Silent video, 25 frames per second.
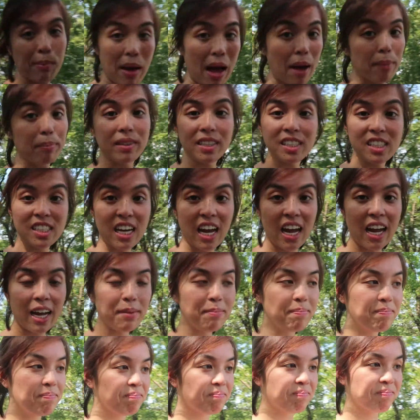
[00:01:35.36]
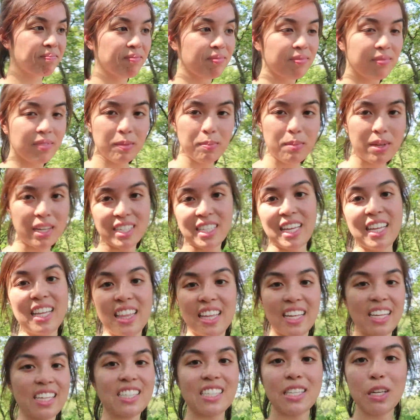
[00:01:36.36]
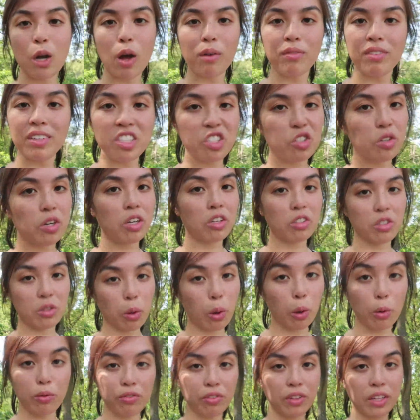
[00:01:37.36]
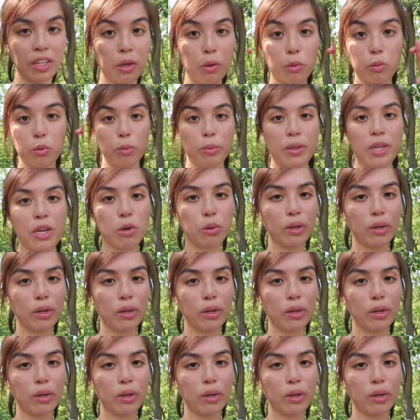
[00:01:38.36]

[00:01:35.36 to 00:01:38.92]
map this time because I think it's an obvious trail, so hopefully we'll be